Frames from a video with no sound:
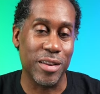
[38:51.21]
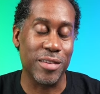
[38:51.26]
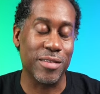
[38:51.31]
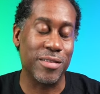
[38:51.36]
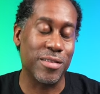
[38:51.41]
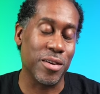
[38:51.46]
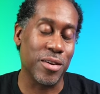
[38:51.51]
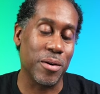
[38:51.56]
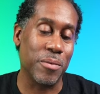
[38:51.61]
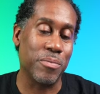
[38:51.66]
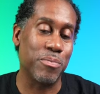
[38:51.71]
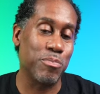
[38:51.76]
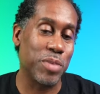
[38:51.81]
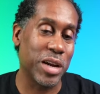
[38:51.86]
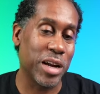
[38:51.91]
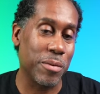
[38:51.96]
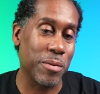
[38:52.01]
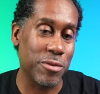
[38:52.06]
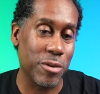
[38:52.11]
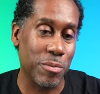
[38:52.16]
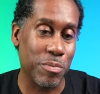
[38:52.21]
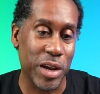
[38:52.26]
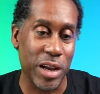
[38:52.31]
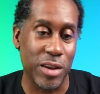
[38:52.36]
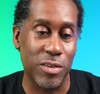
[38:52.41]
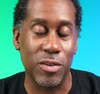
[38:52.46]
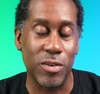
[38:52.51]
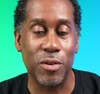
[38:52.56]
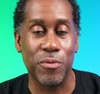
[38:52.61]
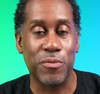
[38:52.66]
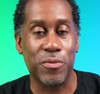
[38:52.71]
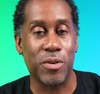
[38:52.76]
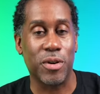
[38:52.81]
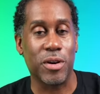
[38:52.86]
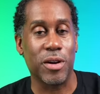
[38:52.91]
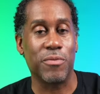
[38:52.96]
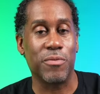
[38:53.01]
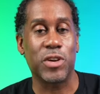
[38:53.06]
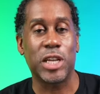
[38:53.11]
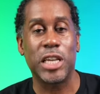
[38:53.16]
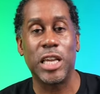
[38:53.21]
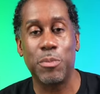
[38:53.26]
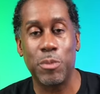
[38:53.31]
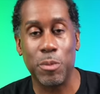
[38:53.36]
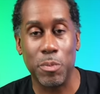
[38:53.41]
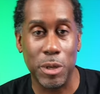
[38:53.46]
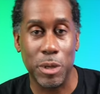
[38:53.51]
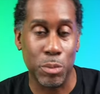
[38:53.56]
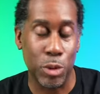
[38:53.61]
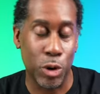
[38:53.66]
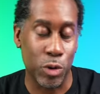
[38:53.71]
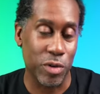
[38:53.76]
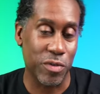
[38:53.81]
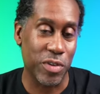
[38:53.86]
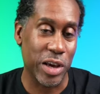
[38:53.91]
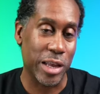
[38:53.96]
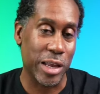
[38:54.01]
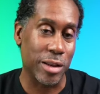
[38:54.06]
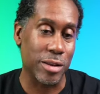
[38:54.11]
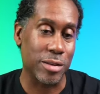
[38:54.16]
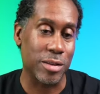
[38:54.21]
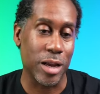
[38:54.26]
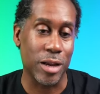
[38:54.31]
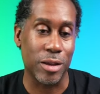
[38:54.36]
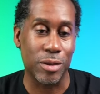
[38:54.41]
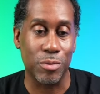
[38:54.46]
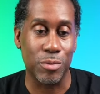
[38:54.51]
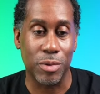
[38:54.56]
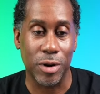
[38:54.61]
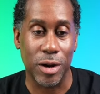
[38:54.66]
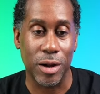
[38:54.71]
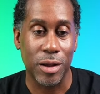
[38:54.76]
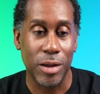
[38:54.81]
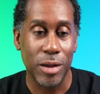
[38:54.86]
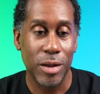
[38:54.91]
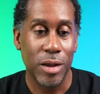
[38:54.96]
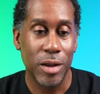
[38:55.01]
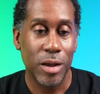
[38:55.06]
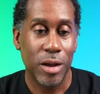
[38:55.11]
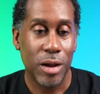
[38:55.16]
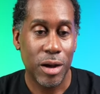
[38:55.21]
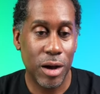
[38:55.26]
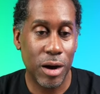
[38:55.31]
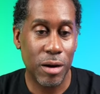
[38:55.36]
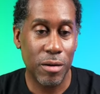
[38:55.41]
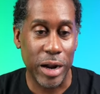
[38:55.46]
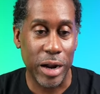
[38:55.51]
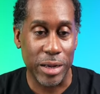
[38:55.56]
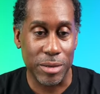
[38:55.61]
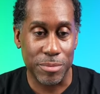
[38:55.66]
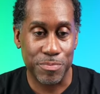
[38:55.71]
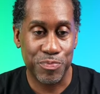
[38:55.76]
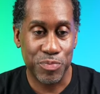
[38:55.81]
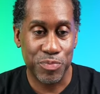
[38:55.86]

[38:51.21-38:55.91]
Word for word: And so, big ups to Pedro for uh, for keeping me motivated. Thank you, bro. All right.